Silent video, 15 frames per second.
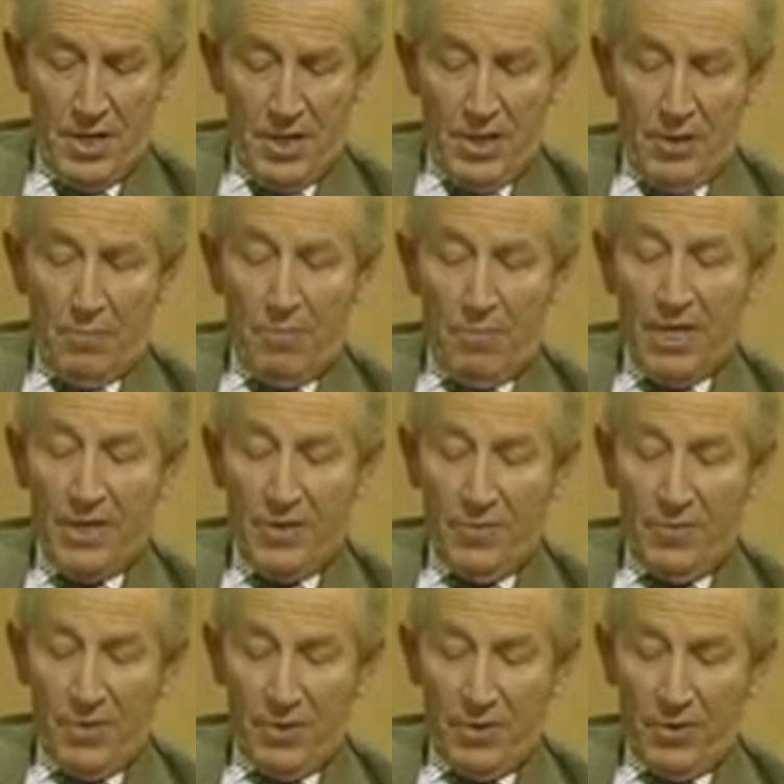men
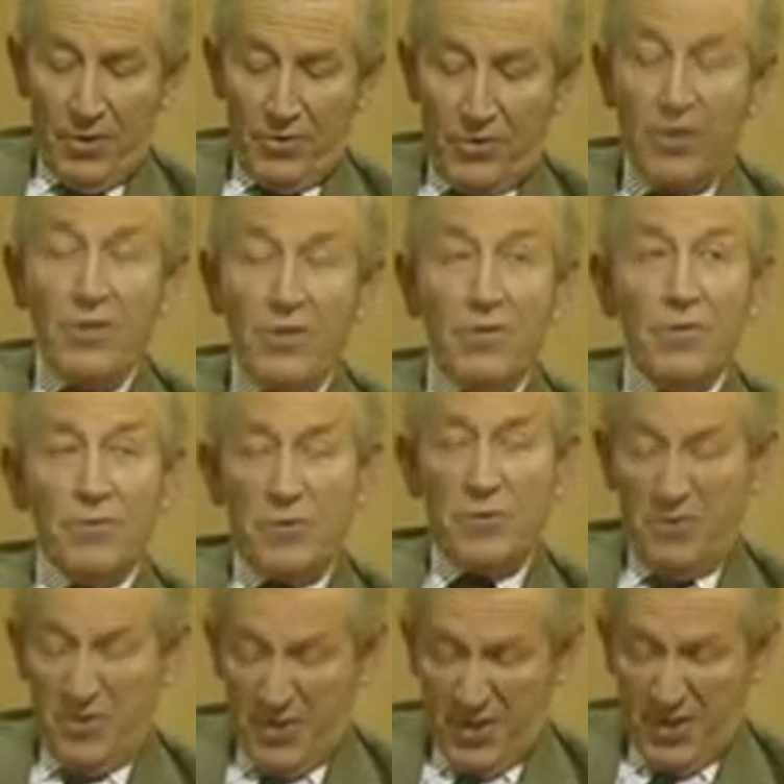will continue to
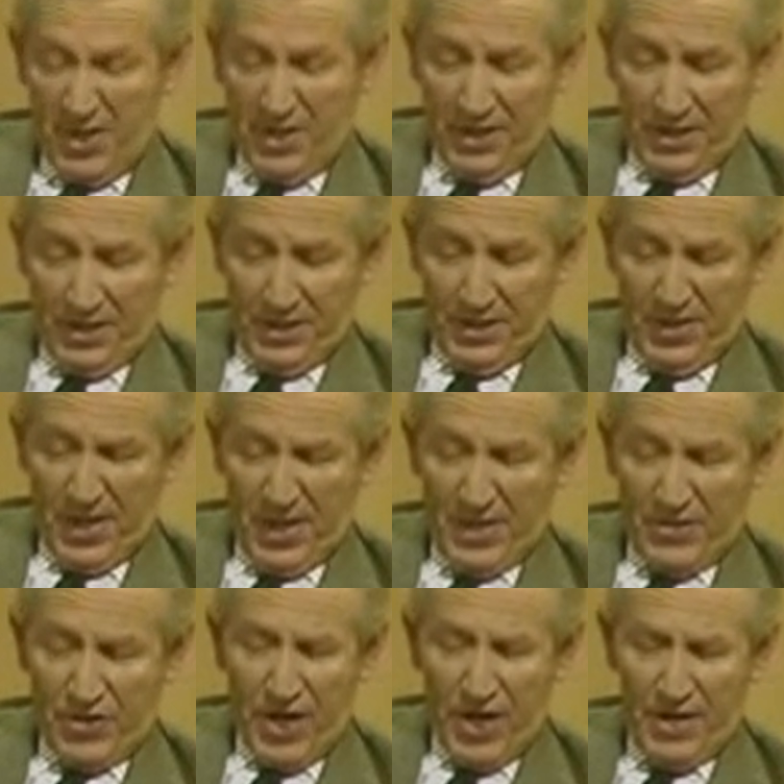seek their
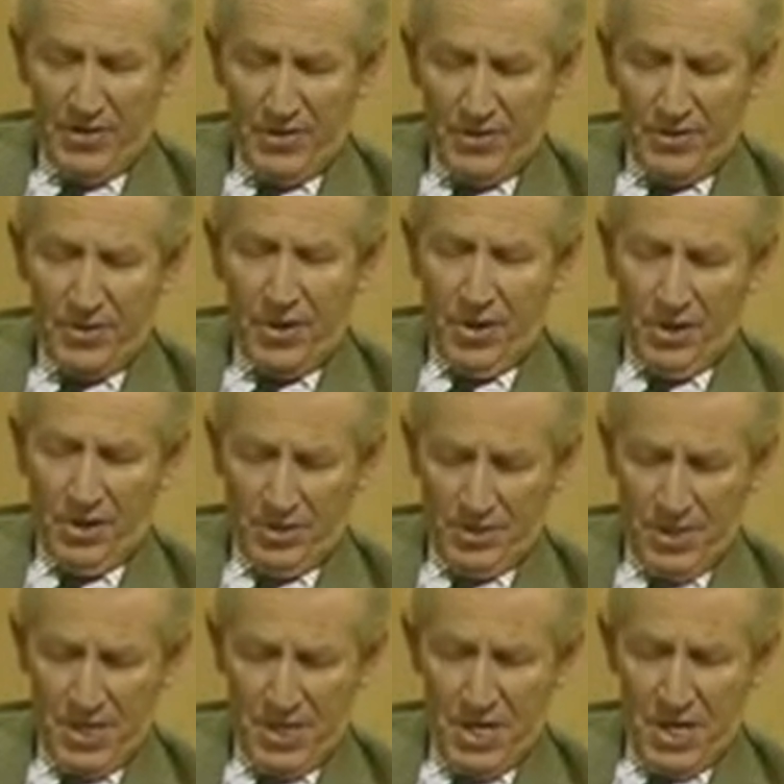shattered God,
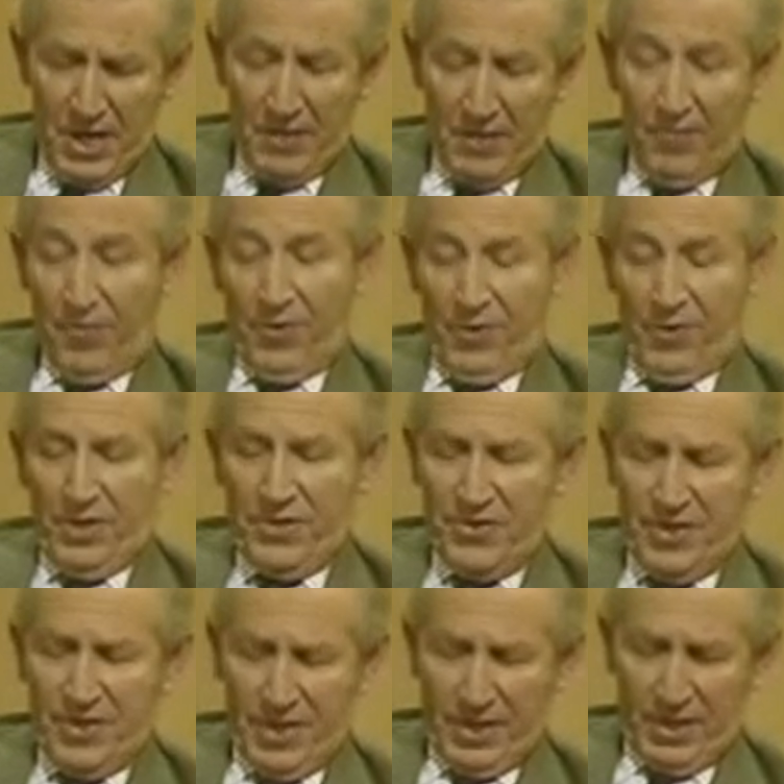and for his
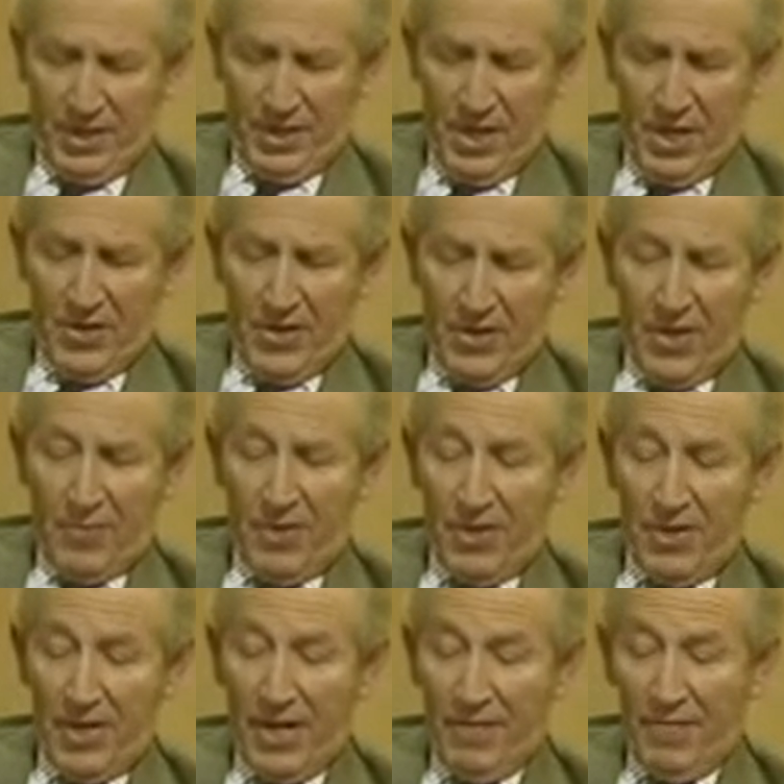sake they will
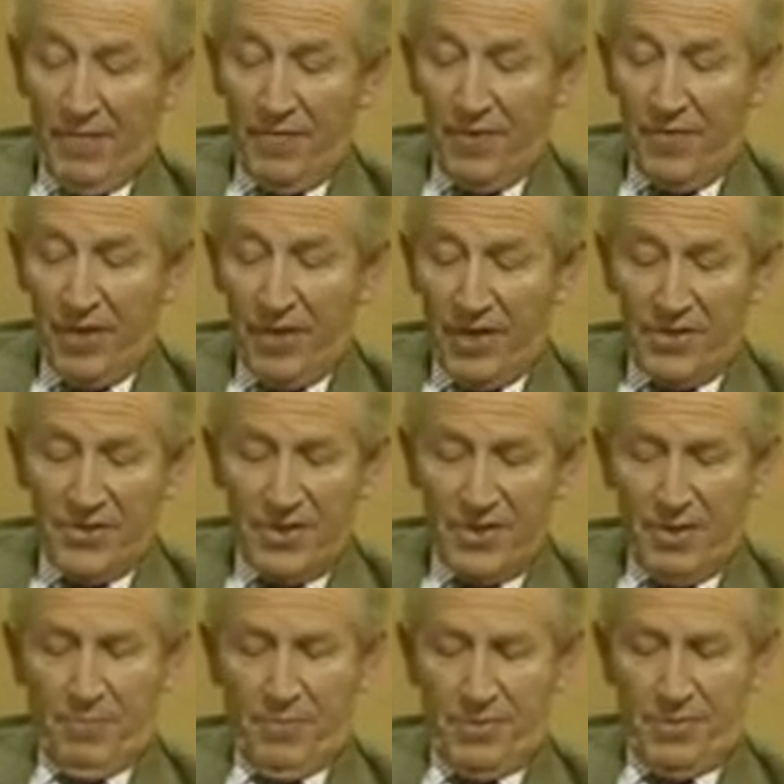love the very
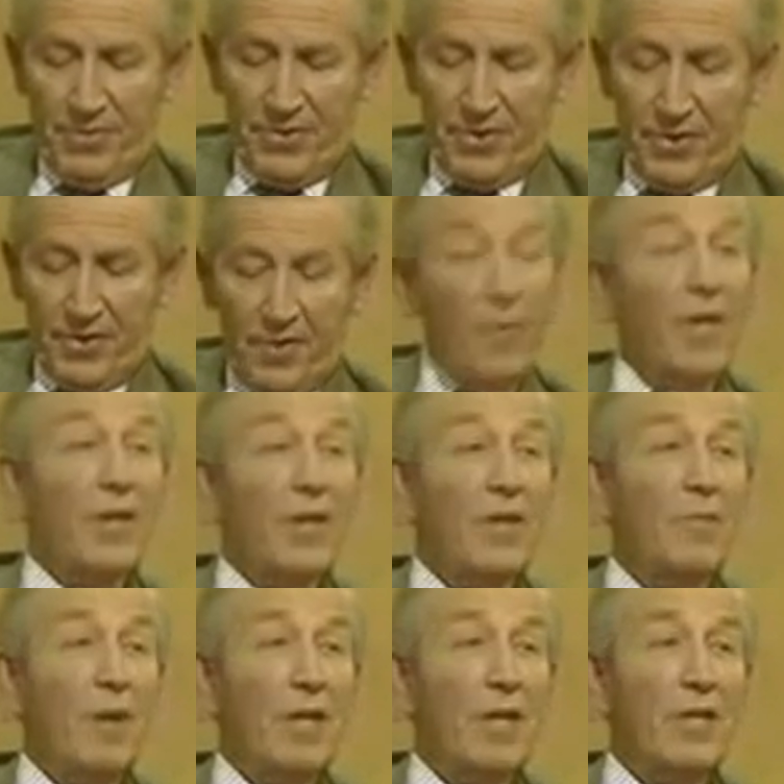serpents that dwell
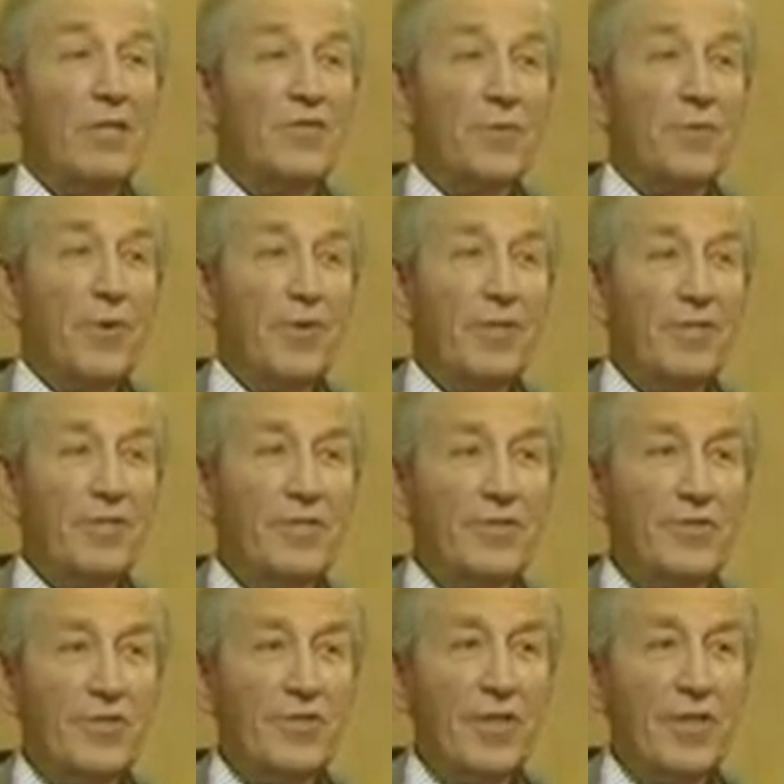among his ruins.